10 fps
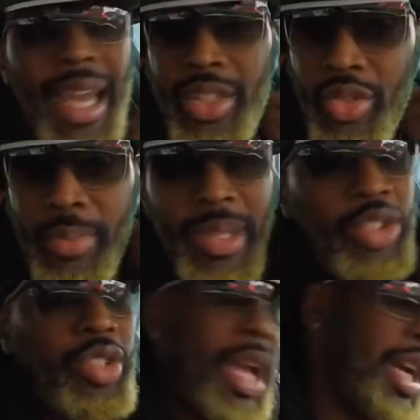how drunk, but
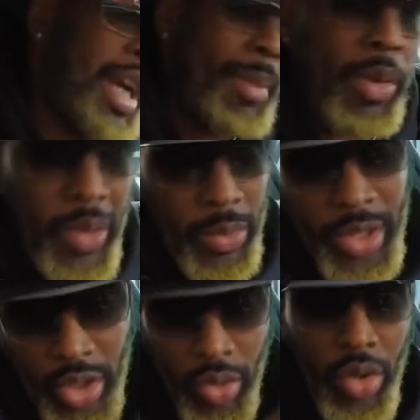you shot Commonwealth with
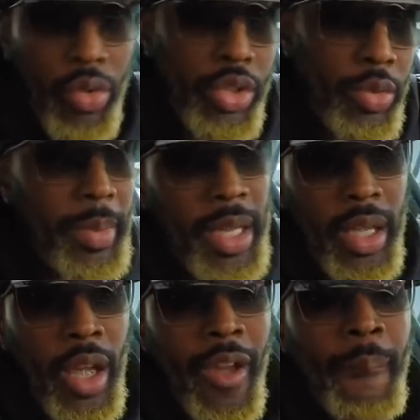the drunk horse with me. You
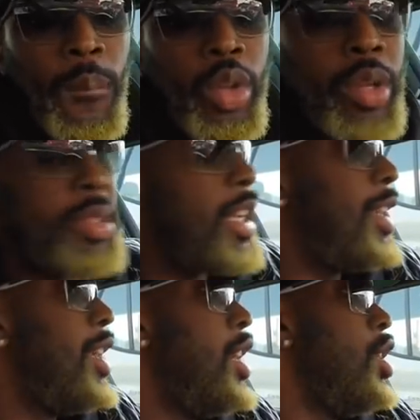know what I'm
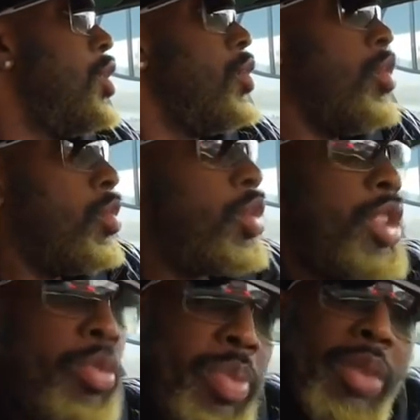saying?
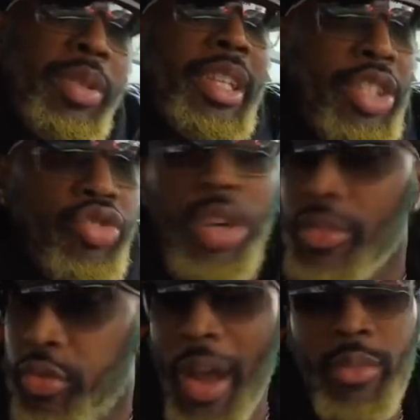Would you be with these
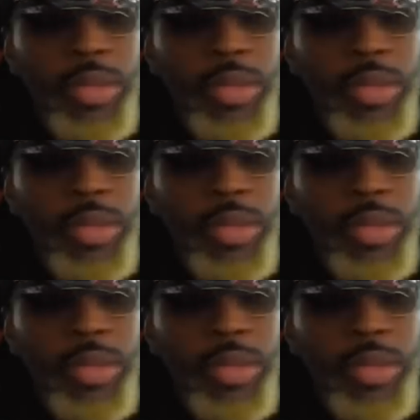drunk flight